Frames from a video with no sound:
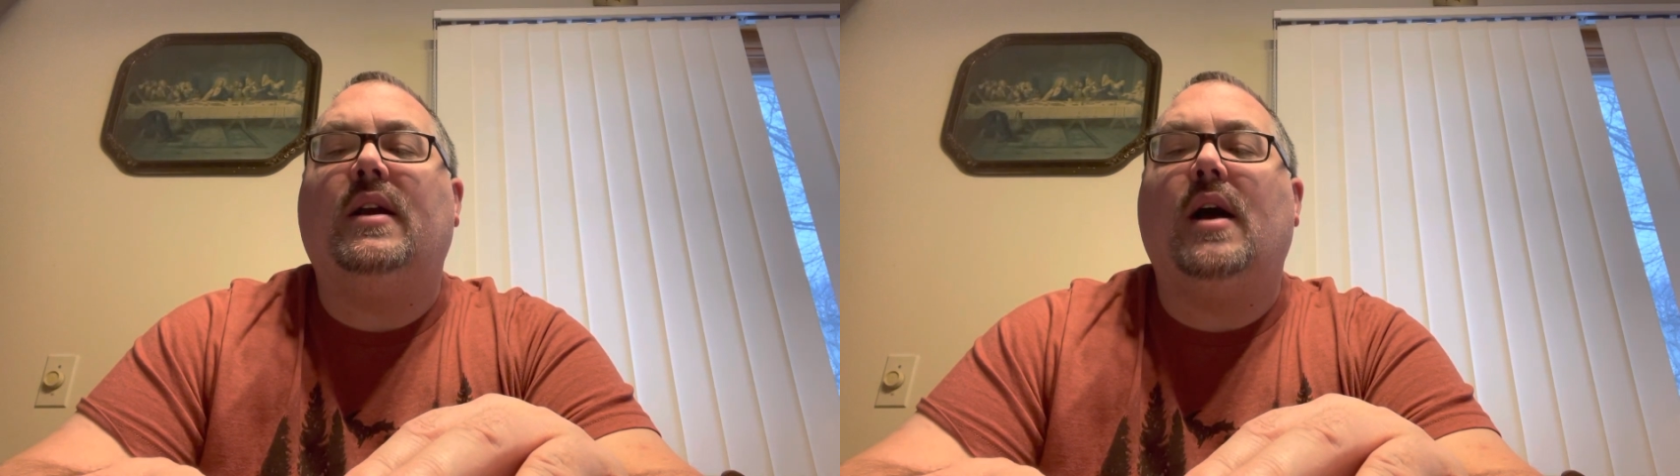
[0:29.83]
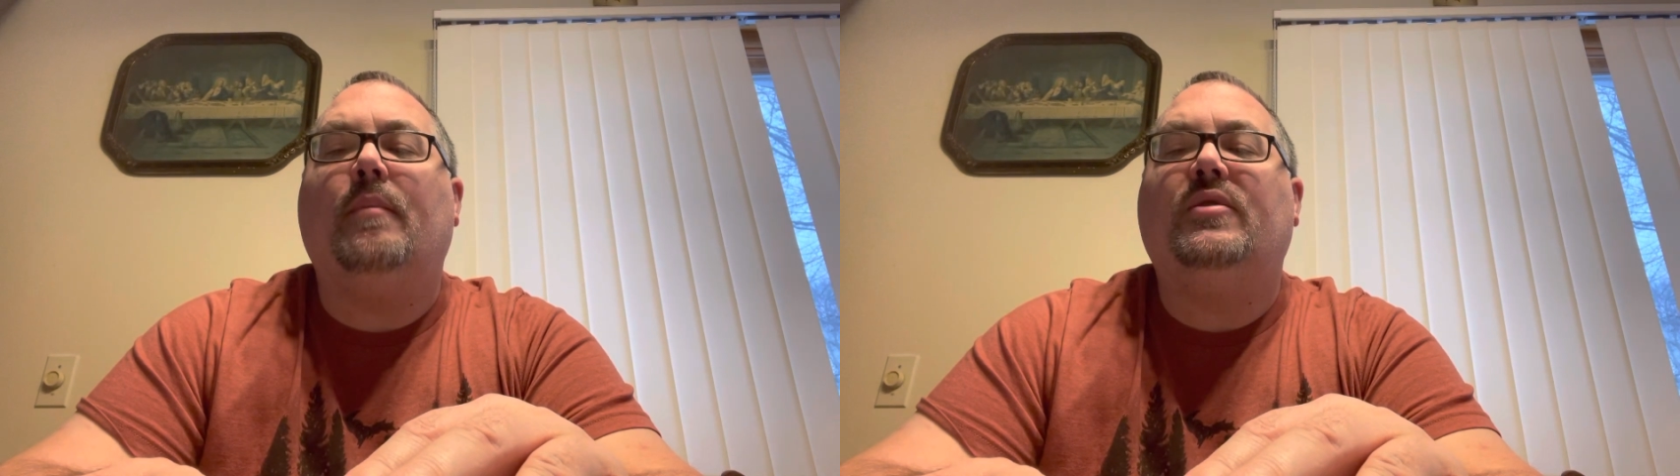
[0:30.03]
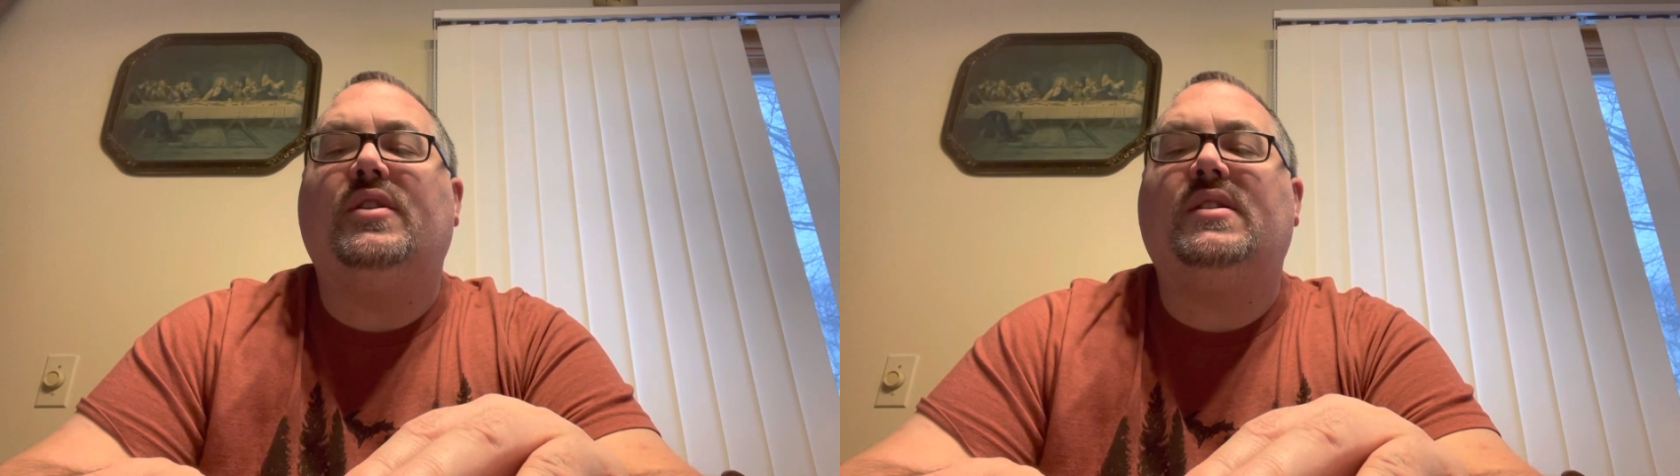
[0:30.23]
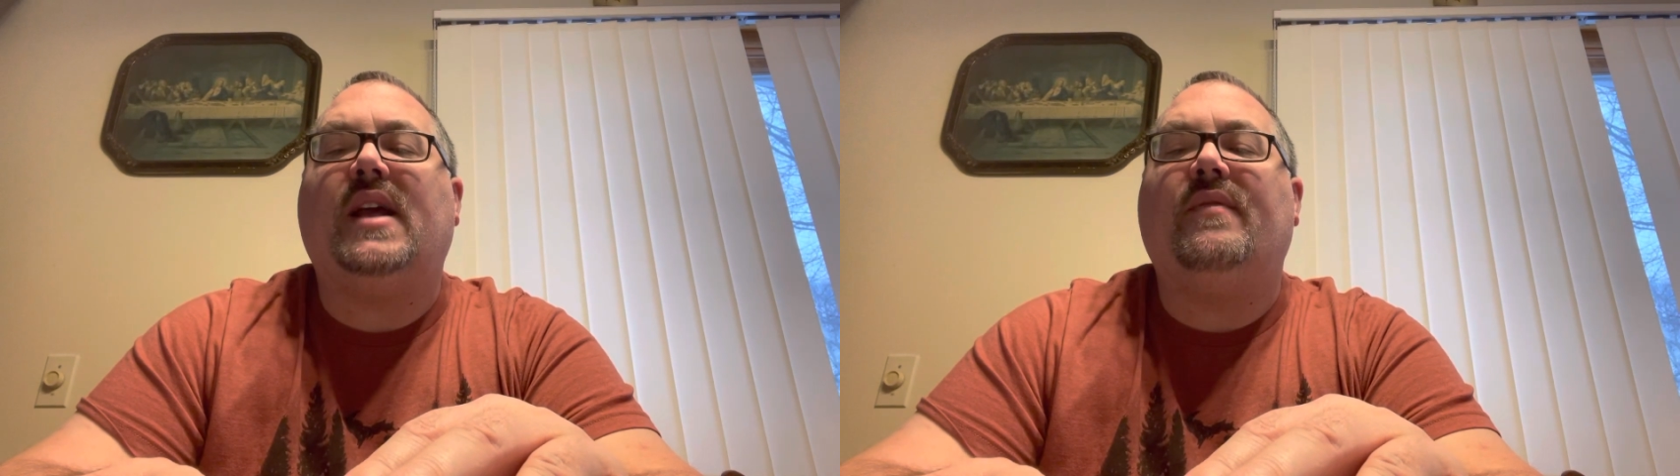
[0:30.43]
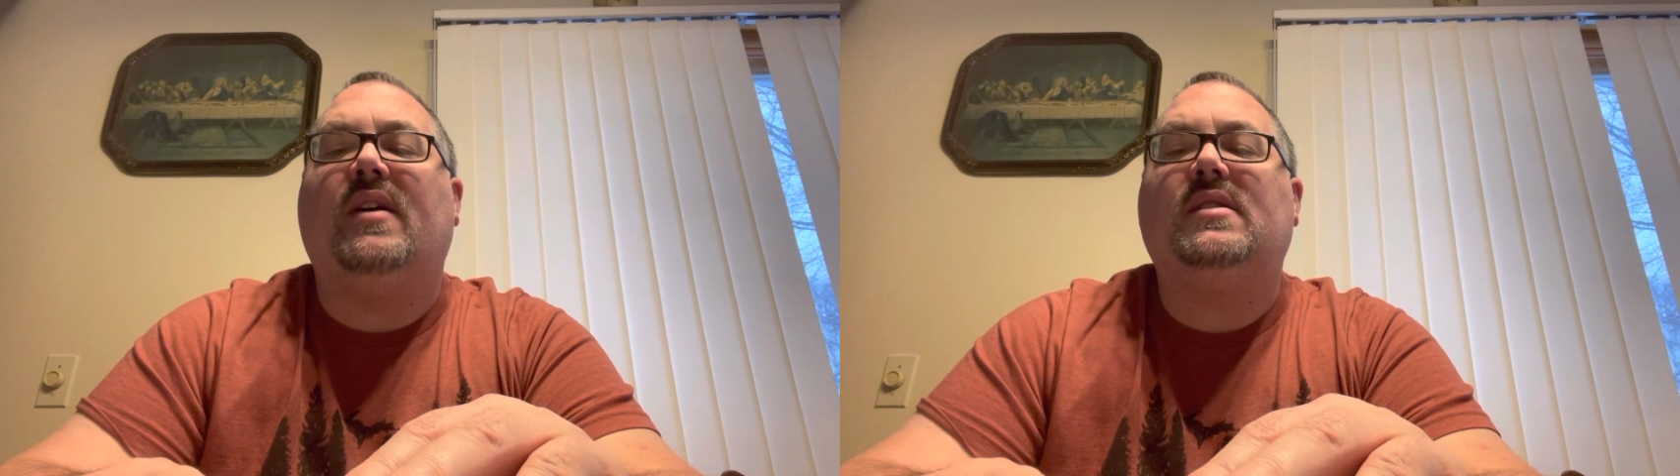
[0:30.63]
come to
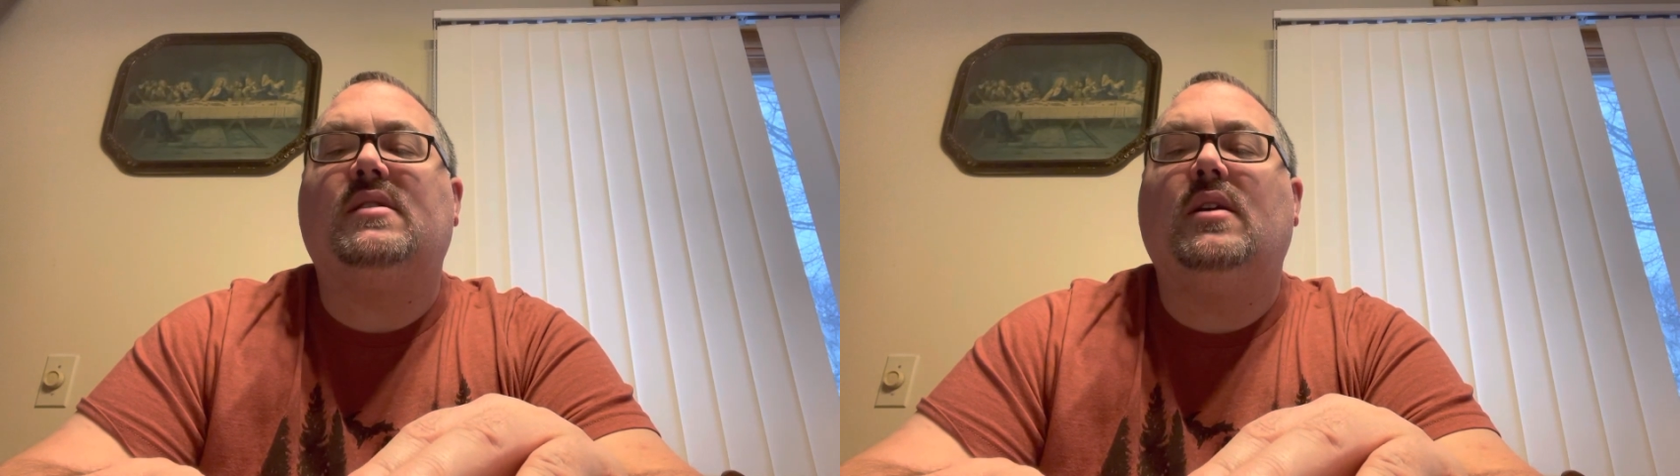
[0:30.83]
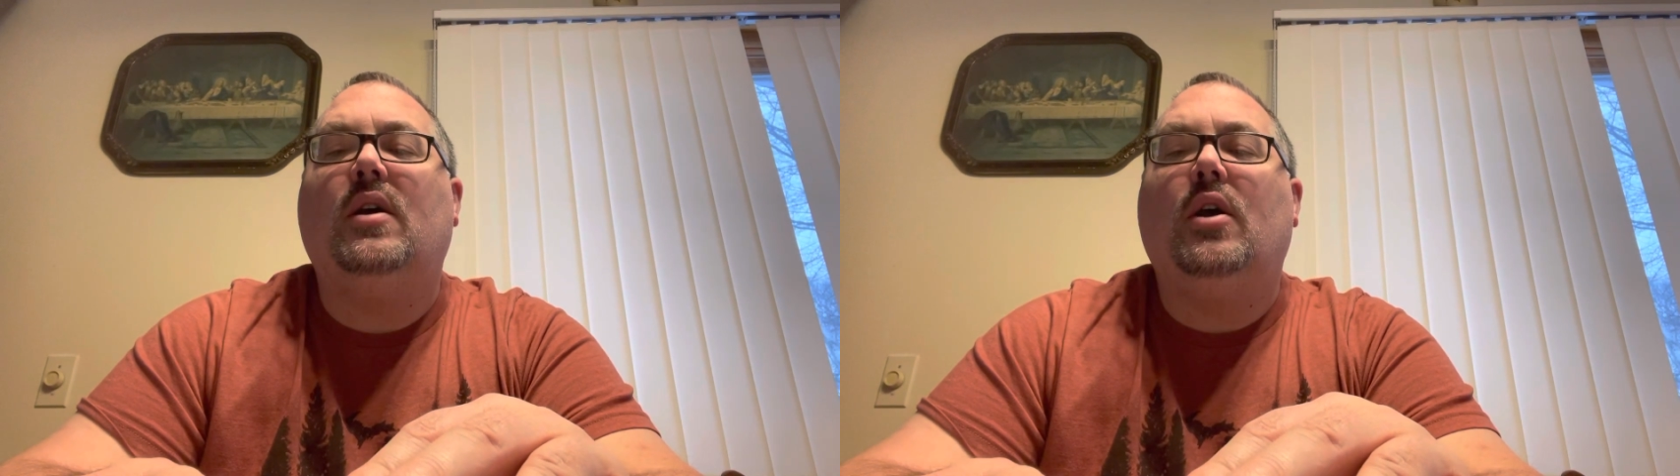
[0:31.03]
save us.